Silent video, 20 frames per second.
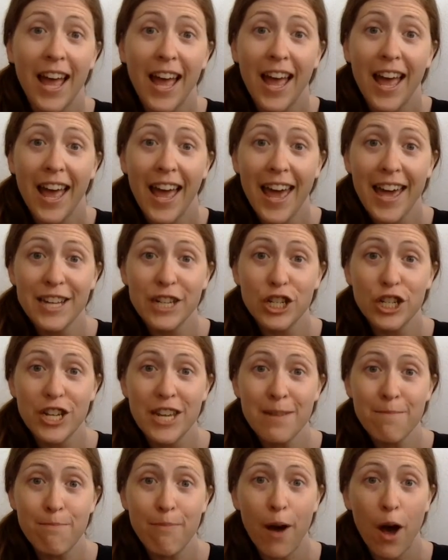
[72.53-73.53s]
Hey,
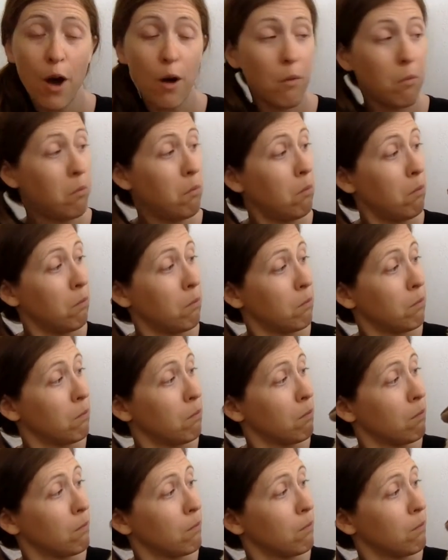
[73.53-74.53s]
Sheepo.
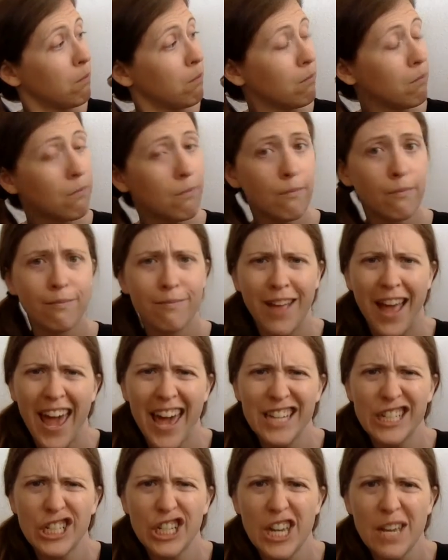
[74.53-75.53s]
Hey,
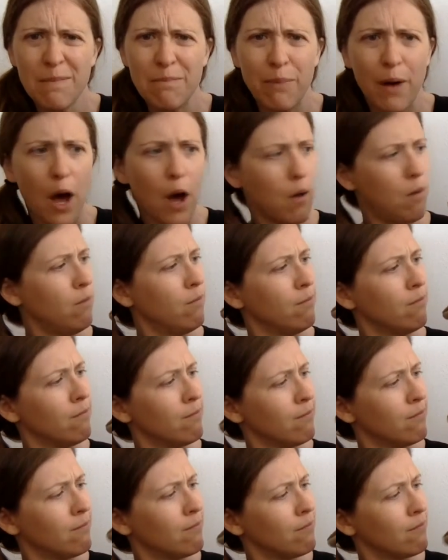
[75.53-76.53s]
Sheepo.
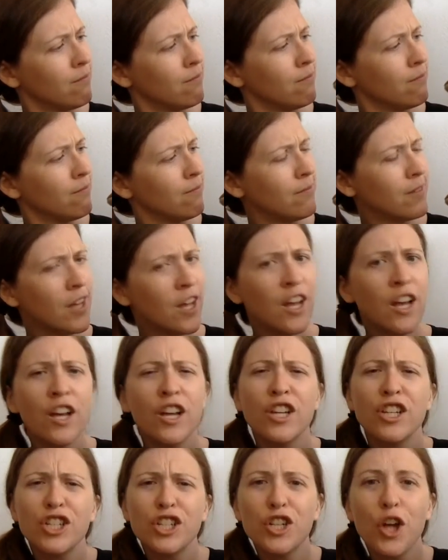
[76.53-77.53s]

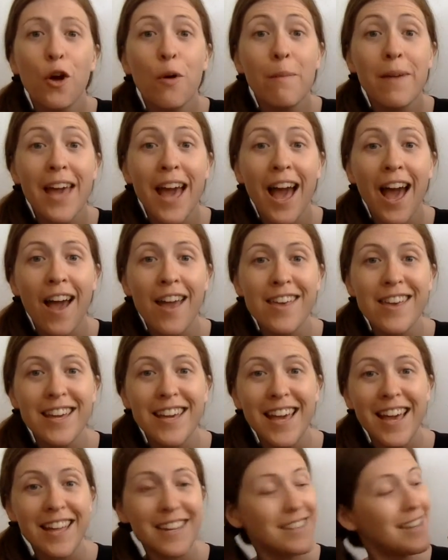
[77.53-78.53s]
Show me how you
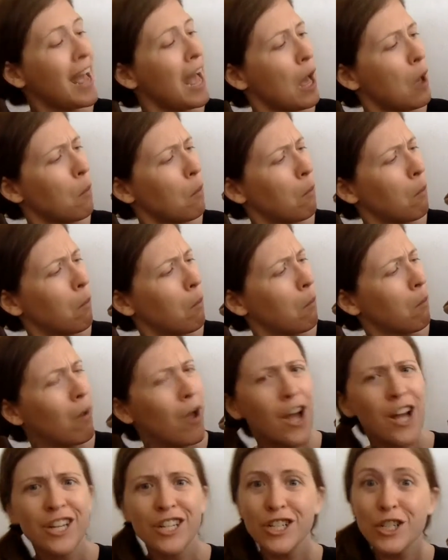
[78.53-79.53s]
get down.
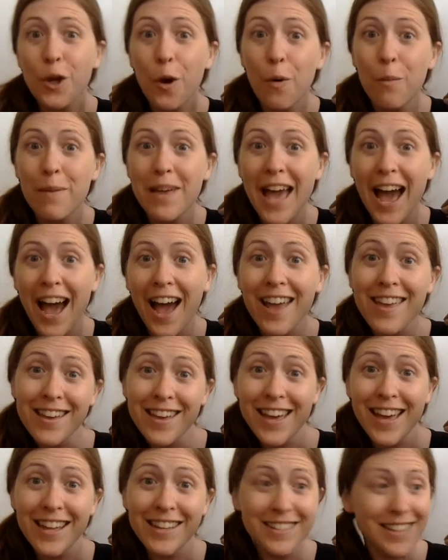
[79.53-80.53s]
Show me how you
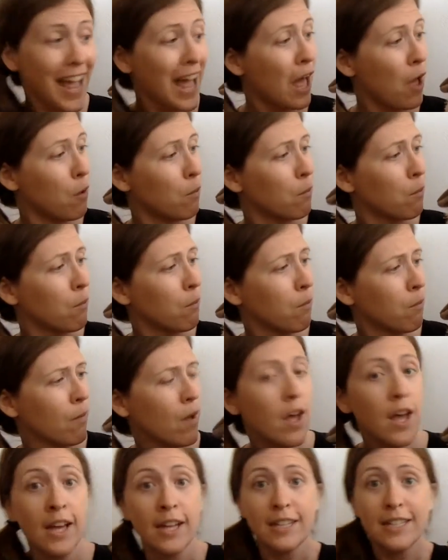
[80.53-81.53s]
get down.
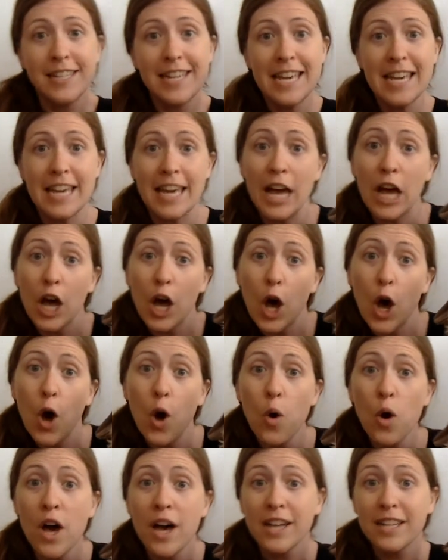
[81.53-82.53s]
D
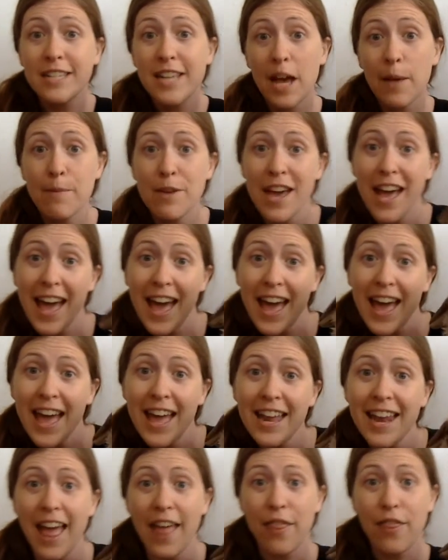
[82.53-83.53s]
O W
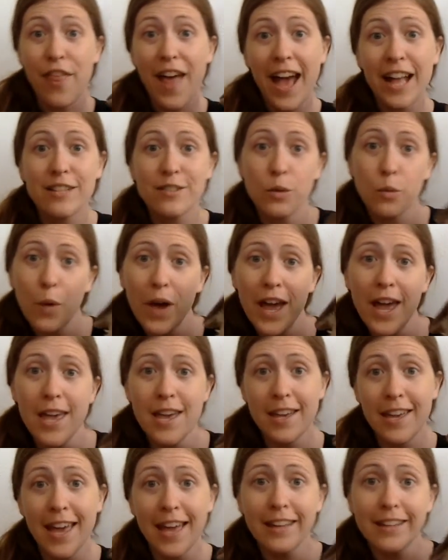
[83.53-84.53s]
N, and that's the way you
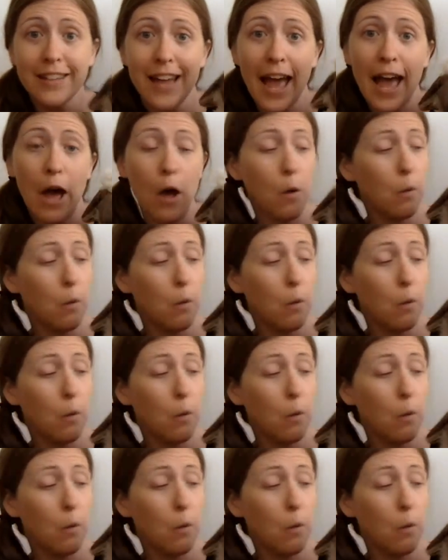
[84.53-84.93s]
get down.